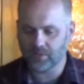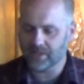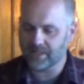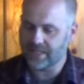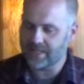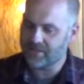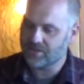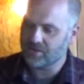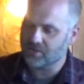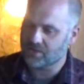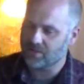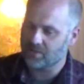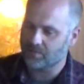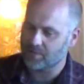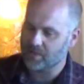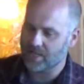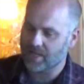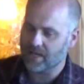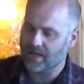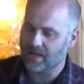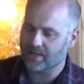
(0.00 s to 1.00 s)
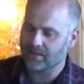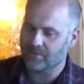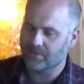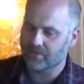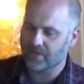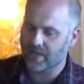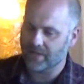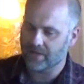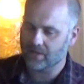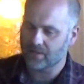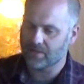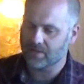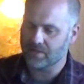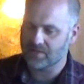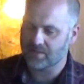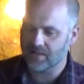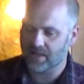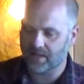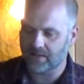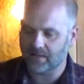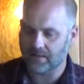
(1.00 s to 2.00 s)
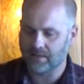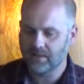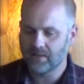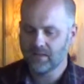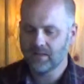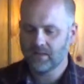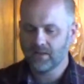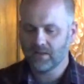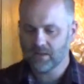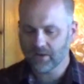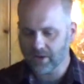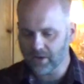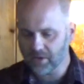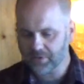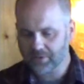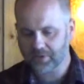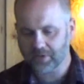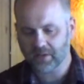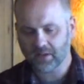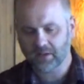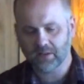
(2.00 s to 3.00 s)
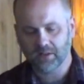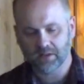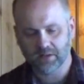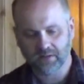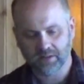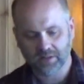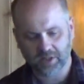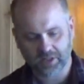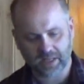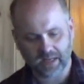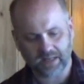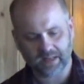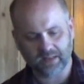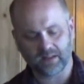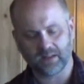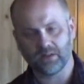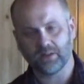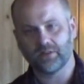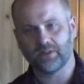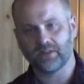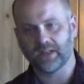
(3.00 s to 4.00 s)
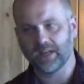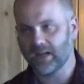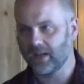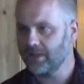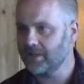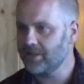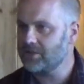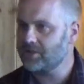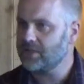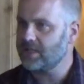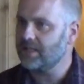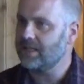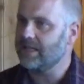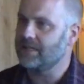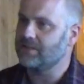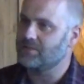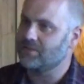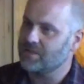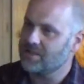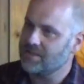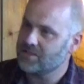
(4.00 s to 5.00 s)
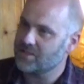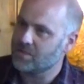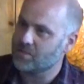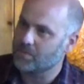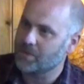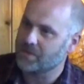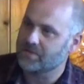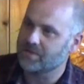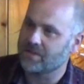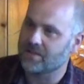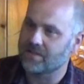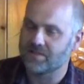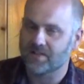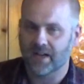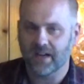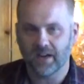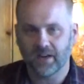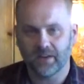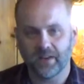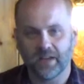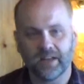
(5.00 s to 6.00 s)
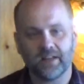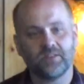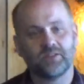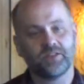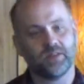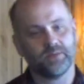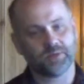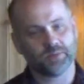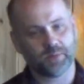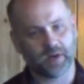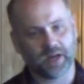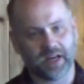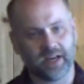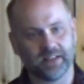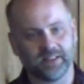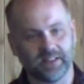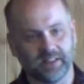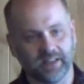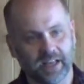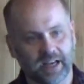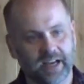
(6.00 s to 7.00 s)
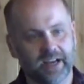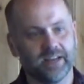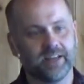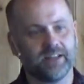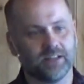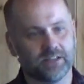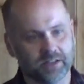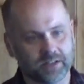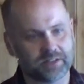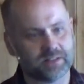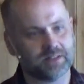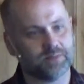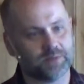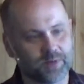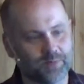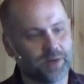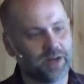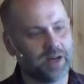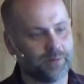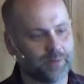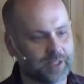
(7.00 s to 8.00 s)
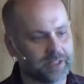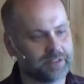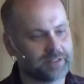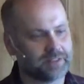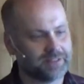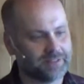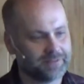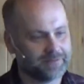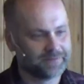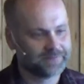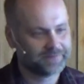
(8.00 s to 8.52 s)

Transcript: the relationship with the God, the Father, and the Son, earth-shaking theology, and Jesus puts on his hairnet, jumps behind the line, and cooks up some omelets.